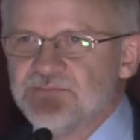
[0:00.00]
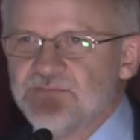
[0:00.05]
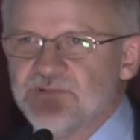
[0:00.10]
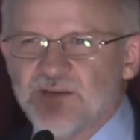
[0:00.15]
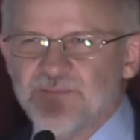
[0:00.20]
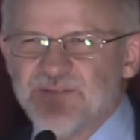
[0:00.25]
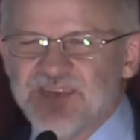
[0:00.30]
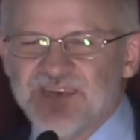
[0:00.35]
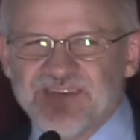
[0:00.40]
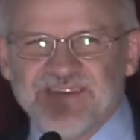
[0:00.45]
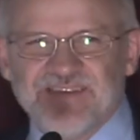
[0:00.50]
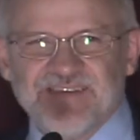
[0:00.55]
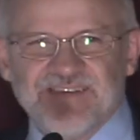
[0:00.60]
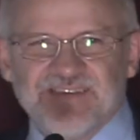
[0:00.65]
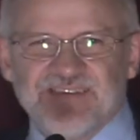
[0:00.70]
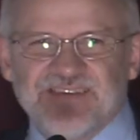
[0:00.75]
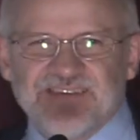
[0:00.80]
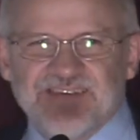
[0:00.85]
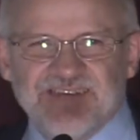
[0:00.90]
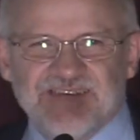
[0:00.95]
I mean, it,
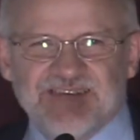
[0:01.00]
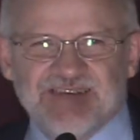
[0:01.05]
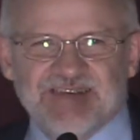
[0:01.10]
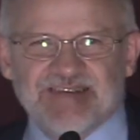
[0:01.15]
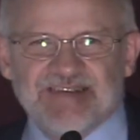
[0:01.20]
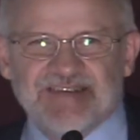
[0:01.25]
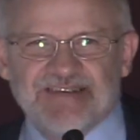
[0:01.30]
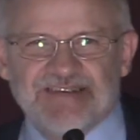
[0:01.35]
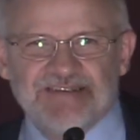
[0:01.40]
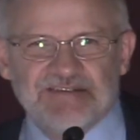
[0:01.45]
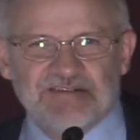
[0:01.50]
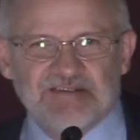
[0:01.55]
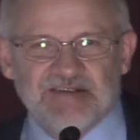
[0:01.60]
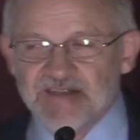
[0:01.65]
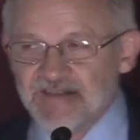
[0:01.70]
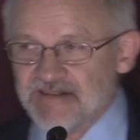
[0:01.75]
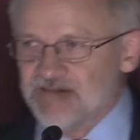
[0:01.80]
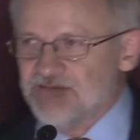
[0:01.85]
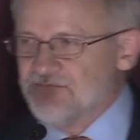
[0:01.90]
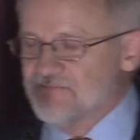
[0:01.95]
the,
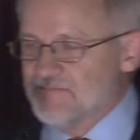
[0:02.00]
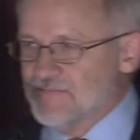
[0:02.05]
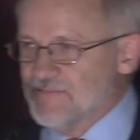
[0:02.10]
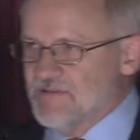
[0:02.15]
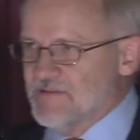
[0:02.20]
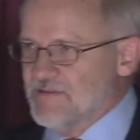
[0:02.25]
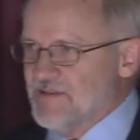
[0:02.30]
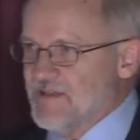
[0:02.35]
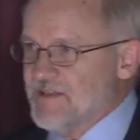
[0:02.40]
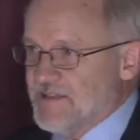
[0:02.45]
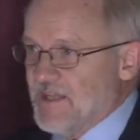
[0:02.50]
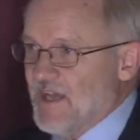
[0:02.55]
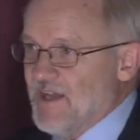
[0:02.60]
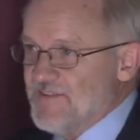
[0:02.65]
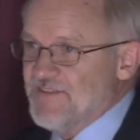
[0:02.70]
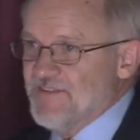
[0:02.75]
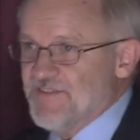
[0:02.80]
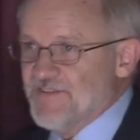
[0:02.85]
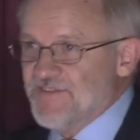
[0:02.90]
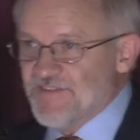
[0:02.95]
it, it
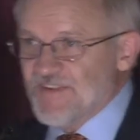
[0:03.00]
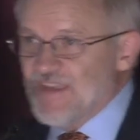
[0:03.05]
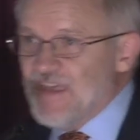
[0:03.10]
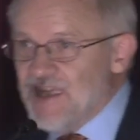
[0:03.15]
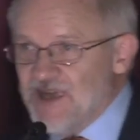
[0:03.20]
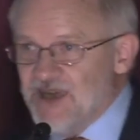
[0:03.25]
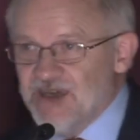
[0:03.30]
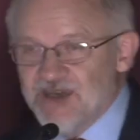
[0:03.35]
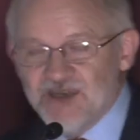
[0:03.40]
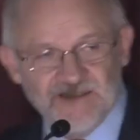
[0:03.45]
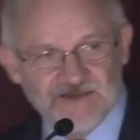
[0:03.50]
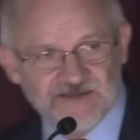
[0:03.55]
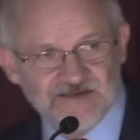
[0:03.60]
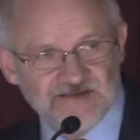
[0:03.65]
doesn't say